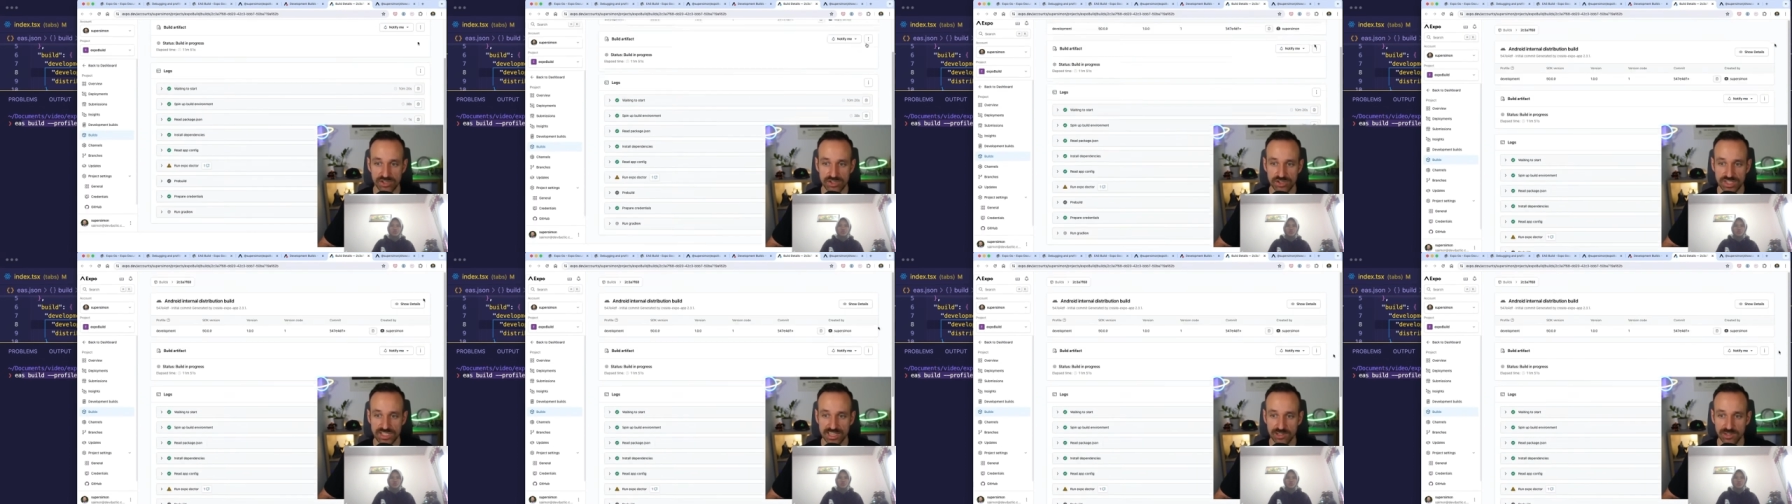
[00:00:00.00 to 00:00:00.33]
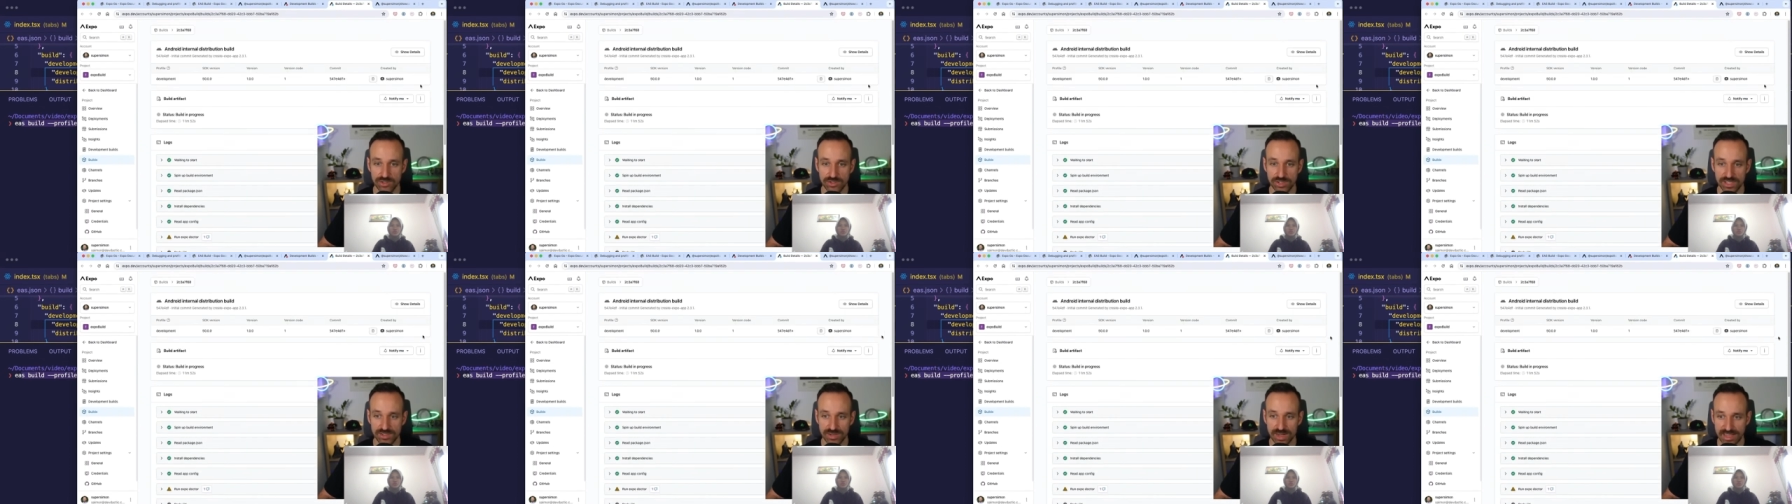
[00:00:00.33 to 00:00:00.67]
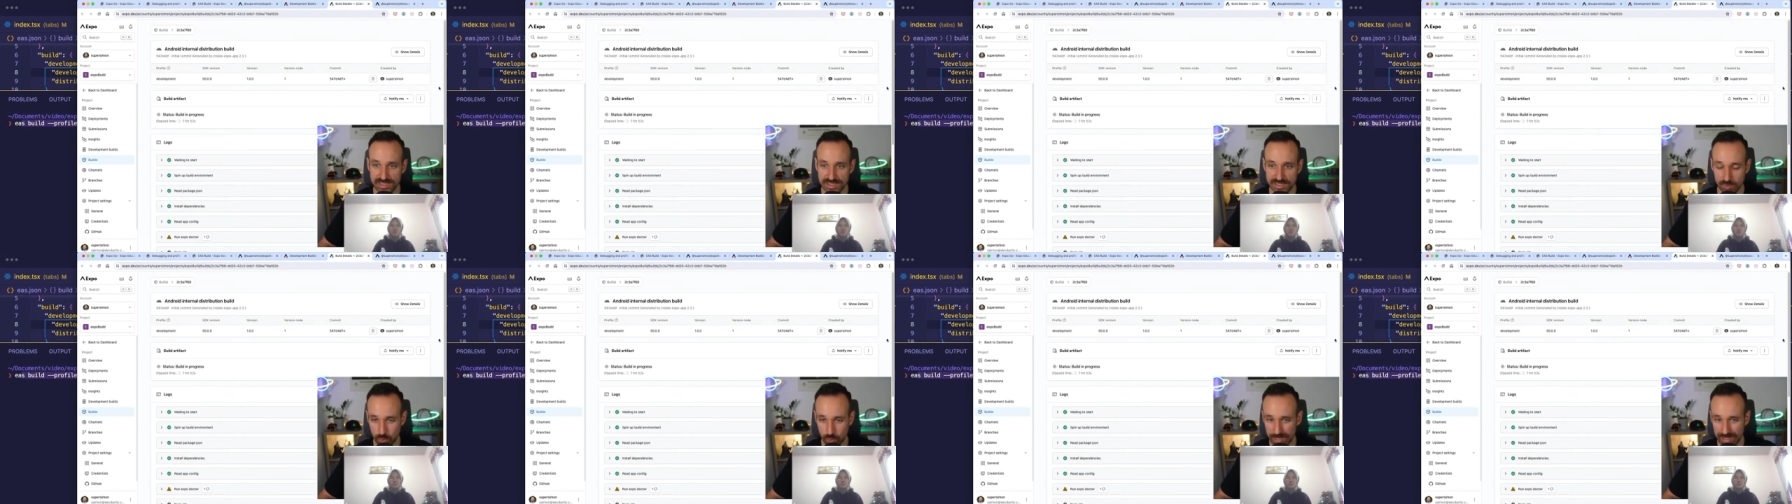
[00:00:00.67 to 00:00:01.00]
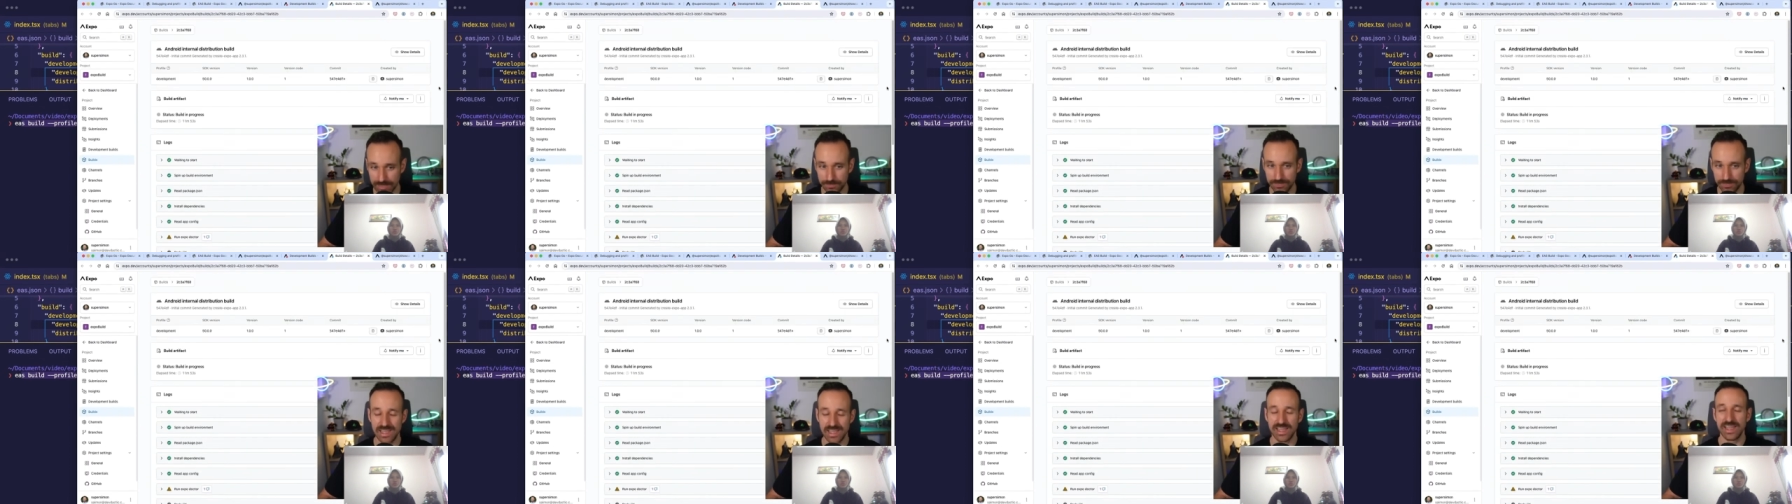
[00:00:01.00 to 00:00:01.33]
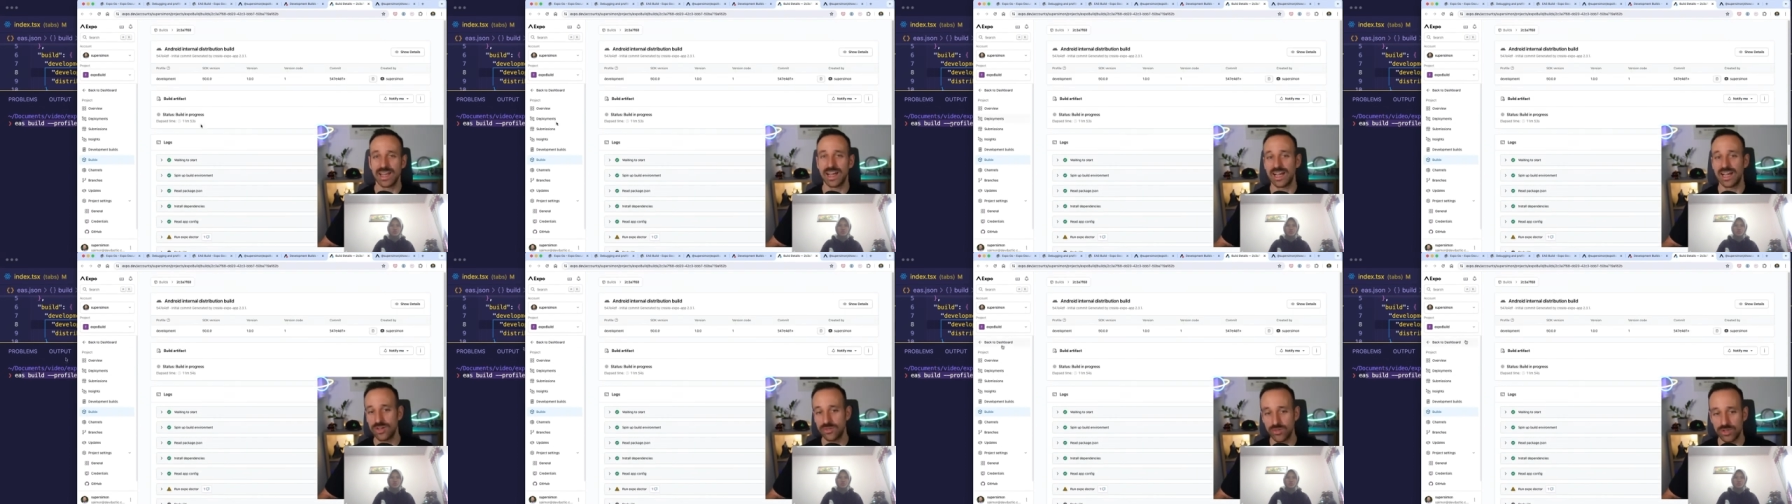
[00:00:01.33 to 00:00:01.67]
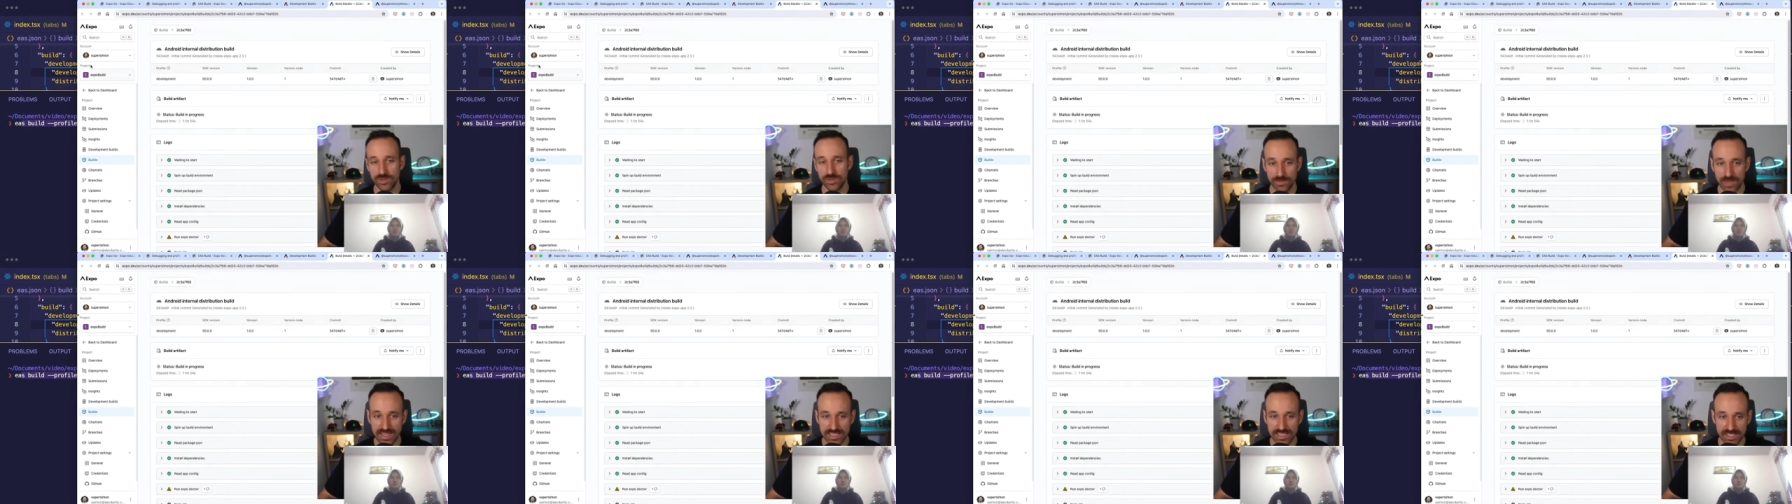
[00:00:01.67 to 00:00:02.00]
could download here as well.
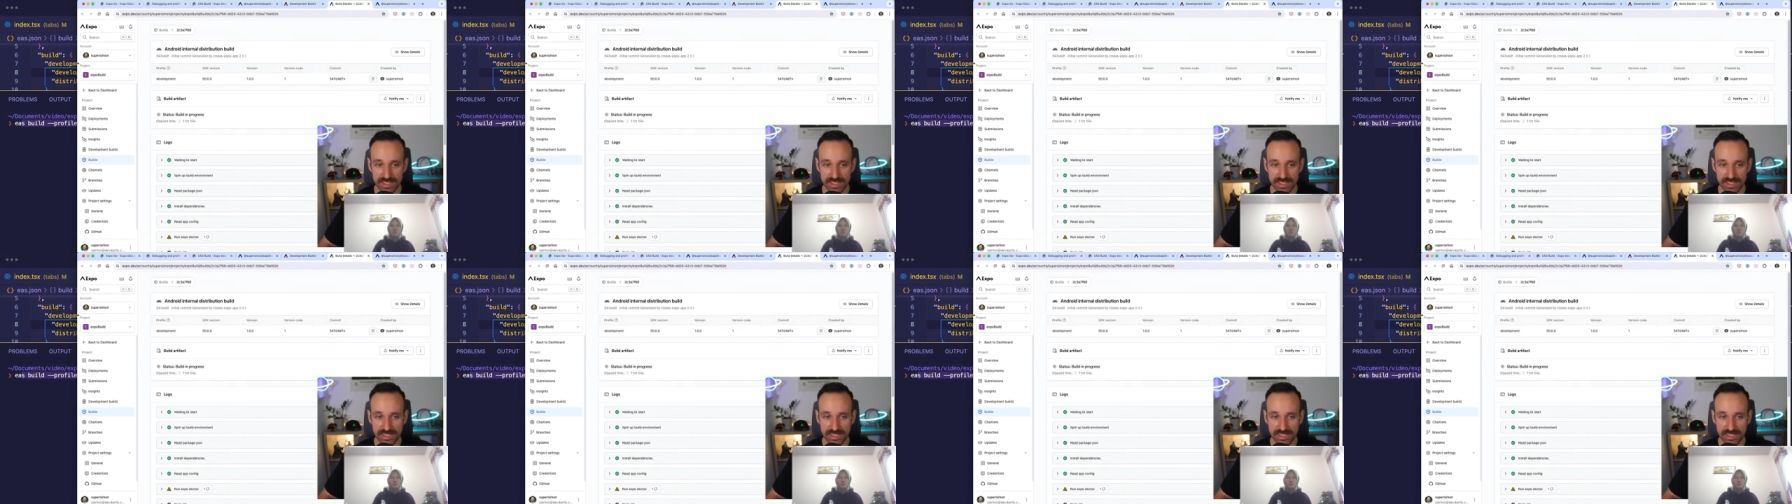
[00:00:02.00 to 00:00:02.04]
However, I